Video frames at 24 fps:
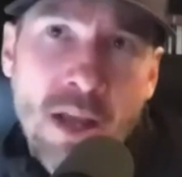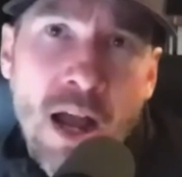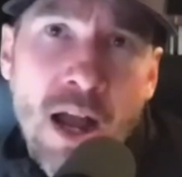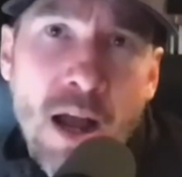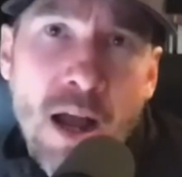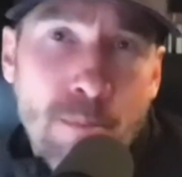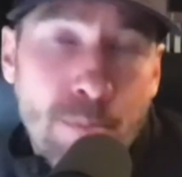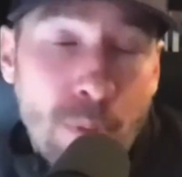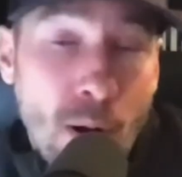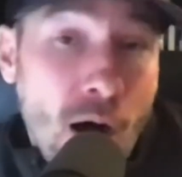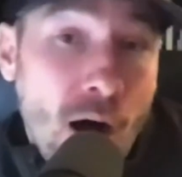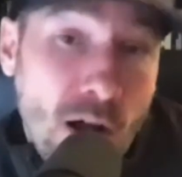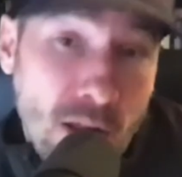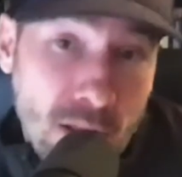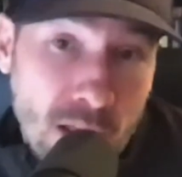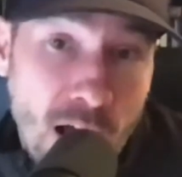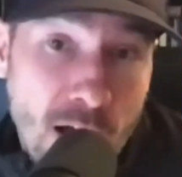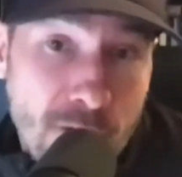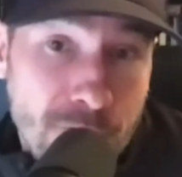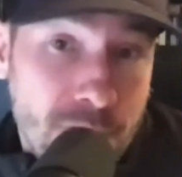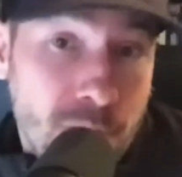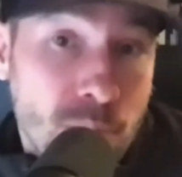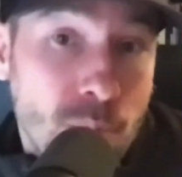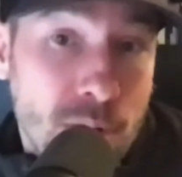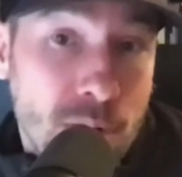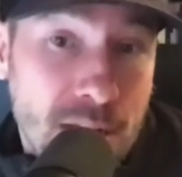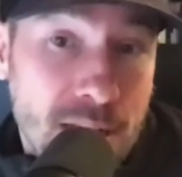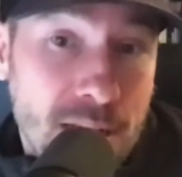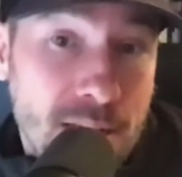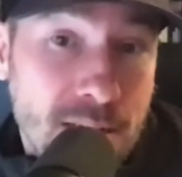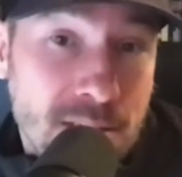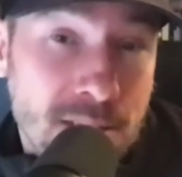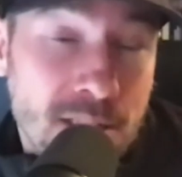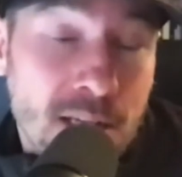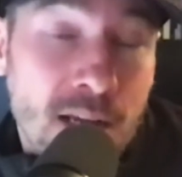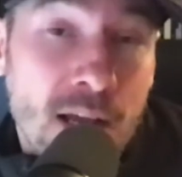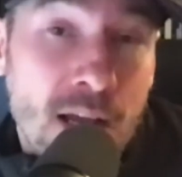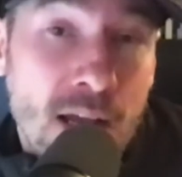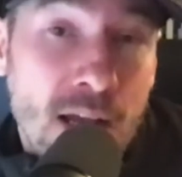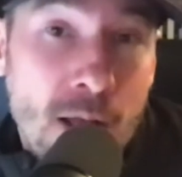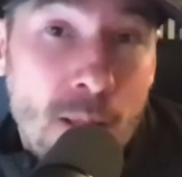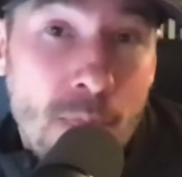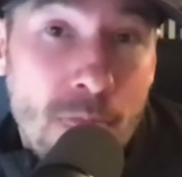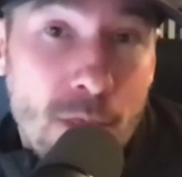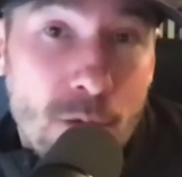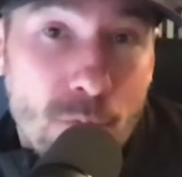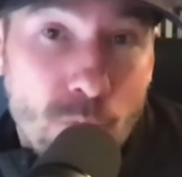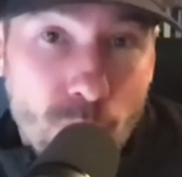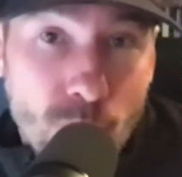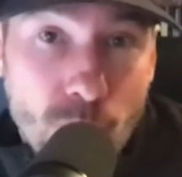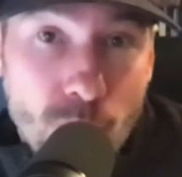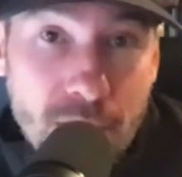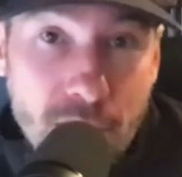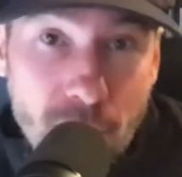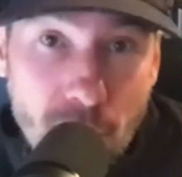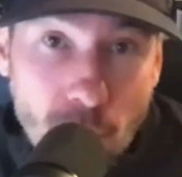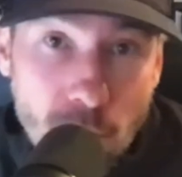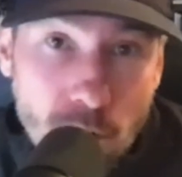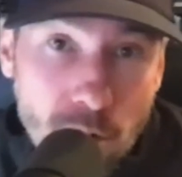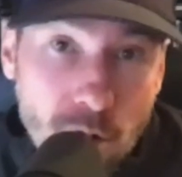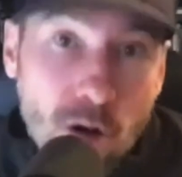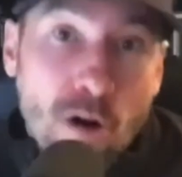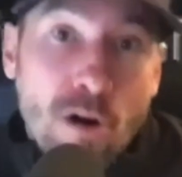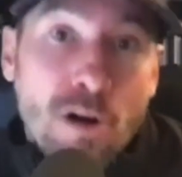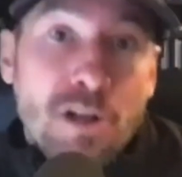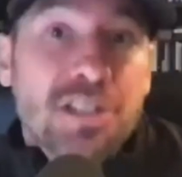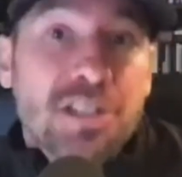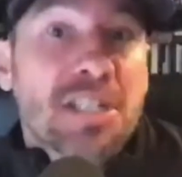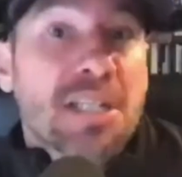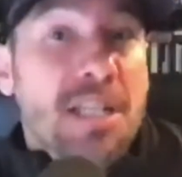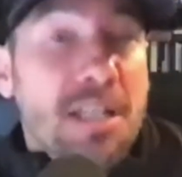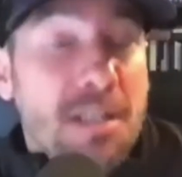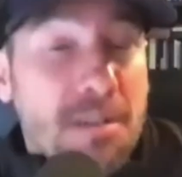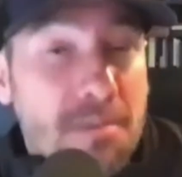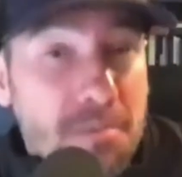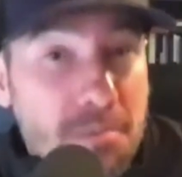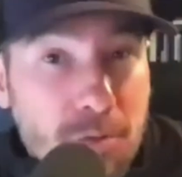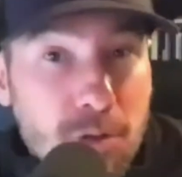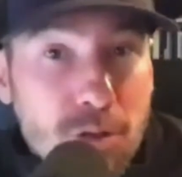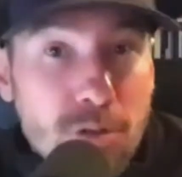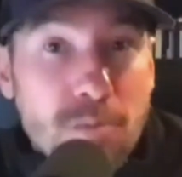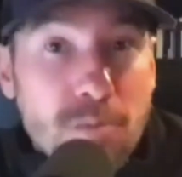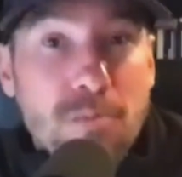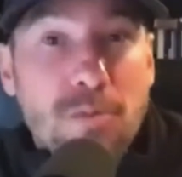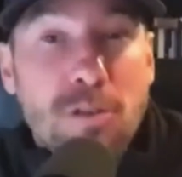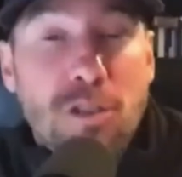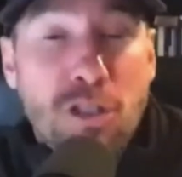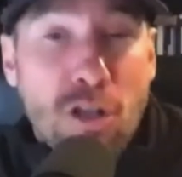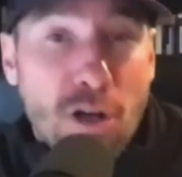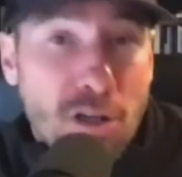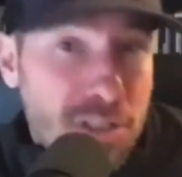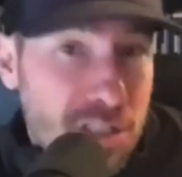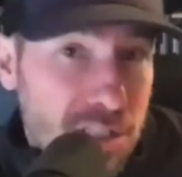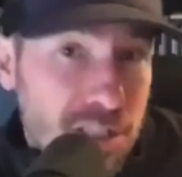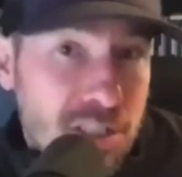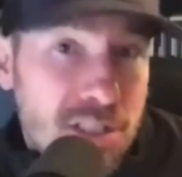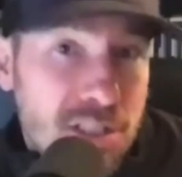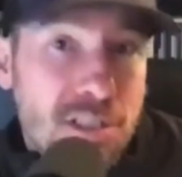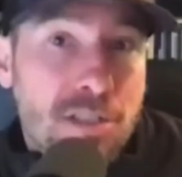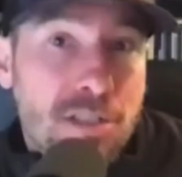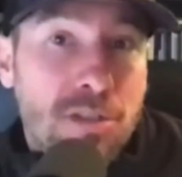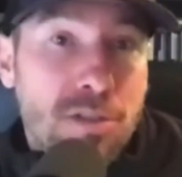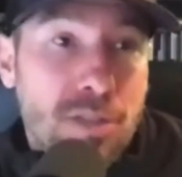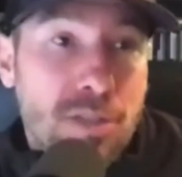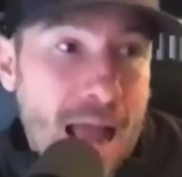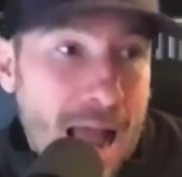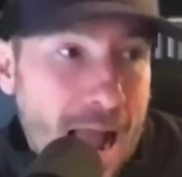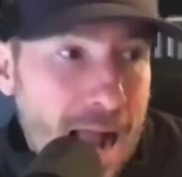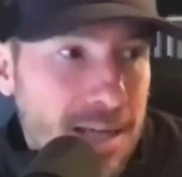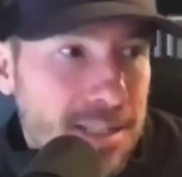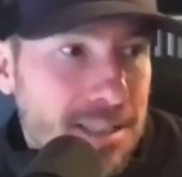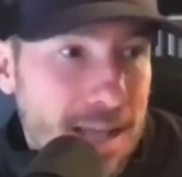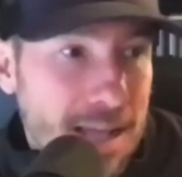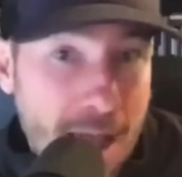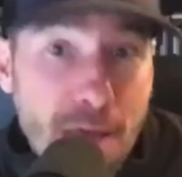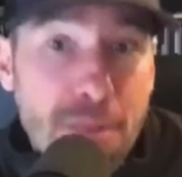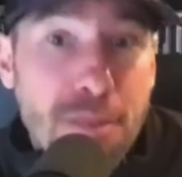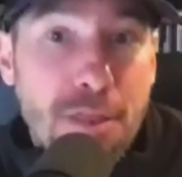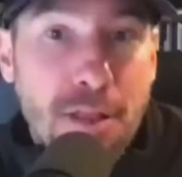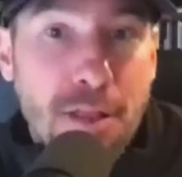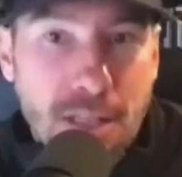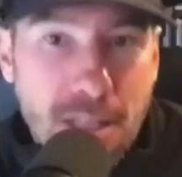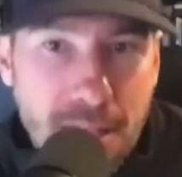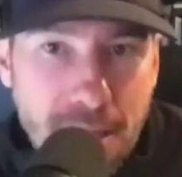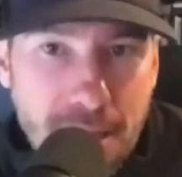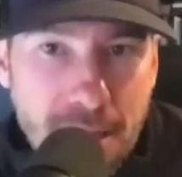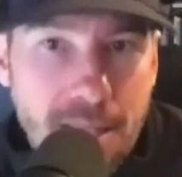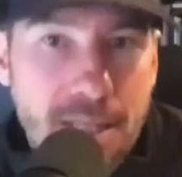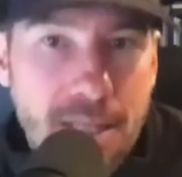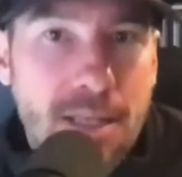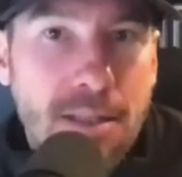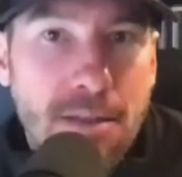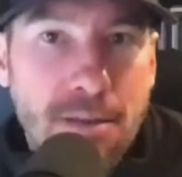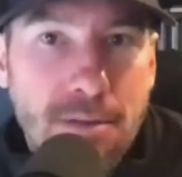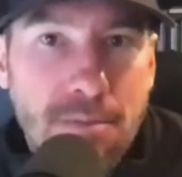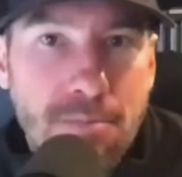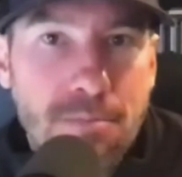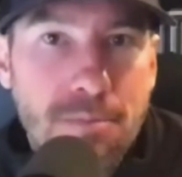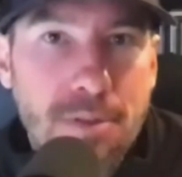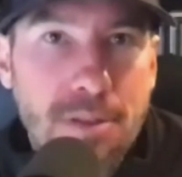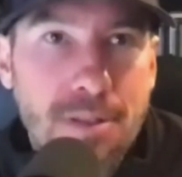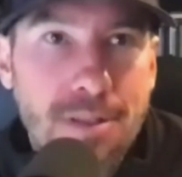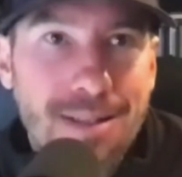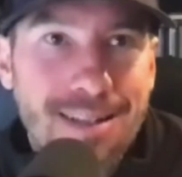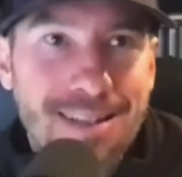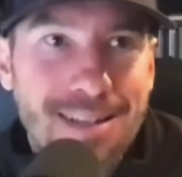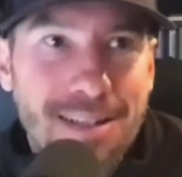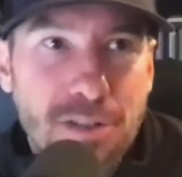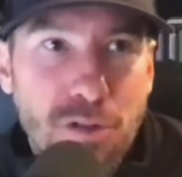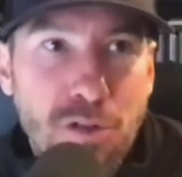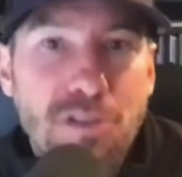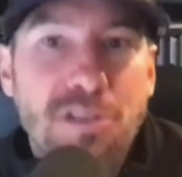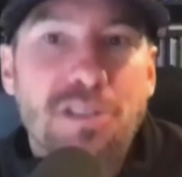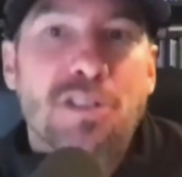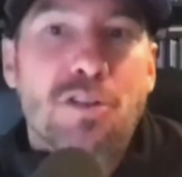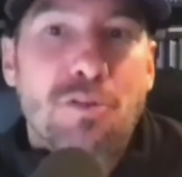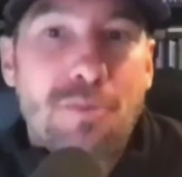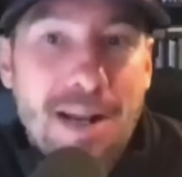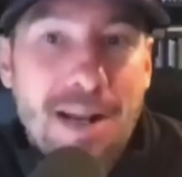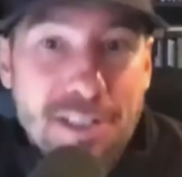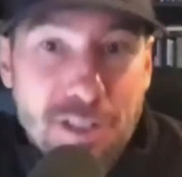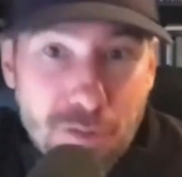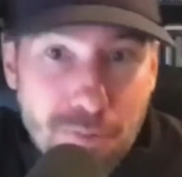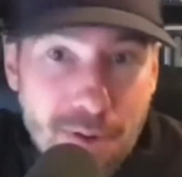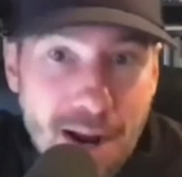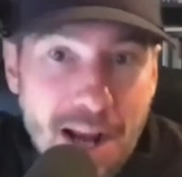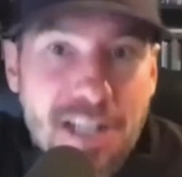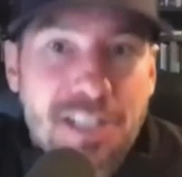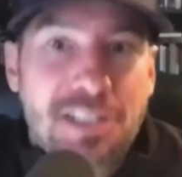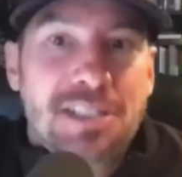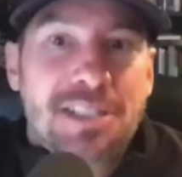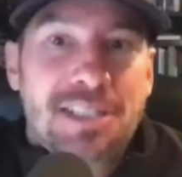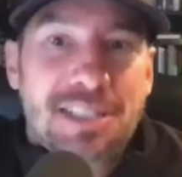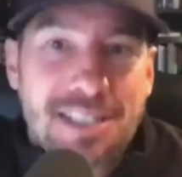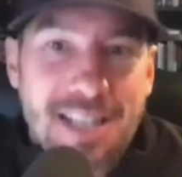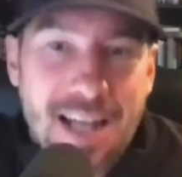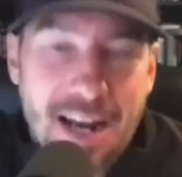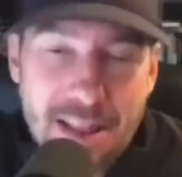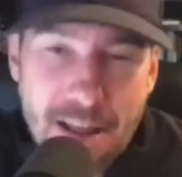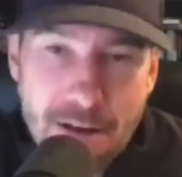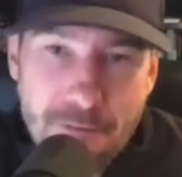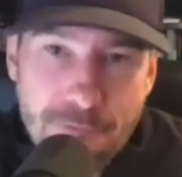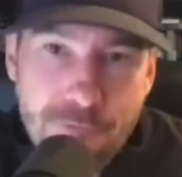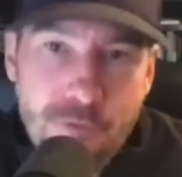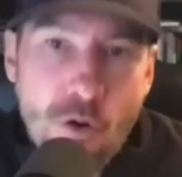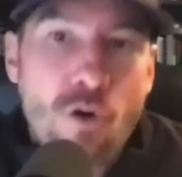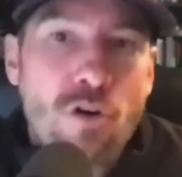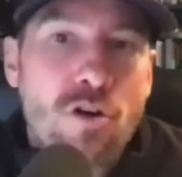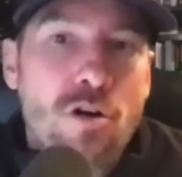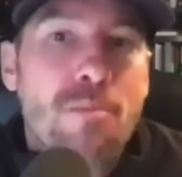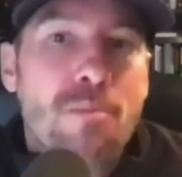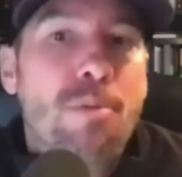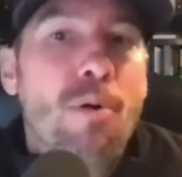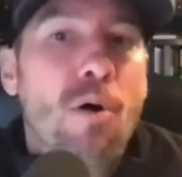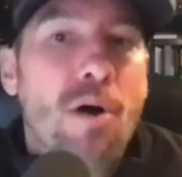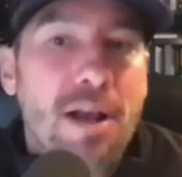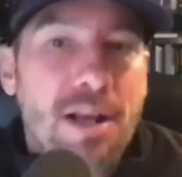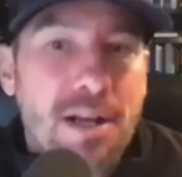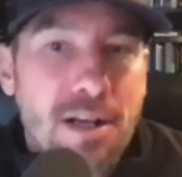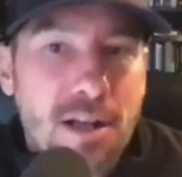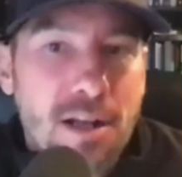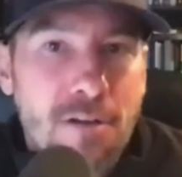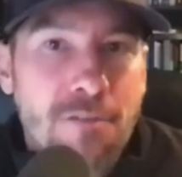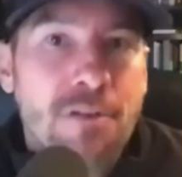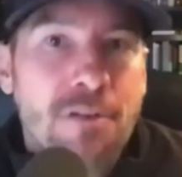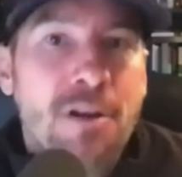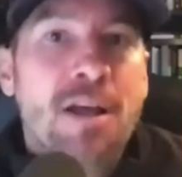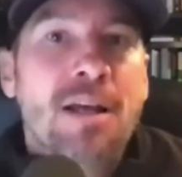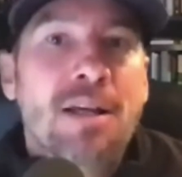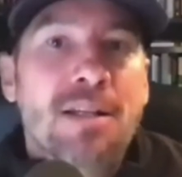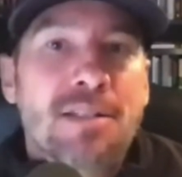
Paul often, when he's, urging churches to act ethically, he uses the resurrection as kind of that focal point of,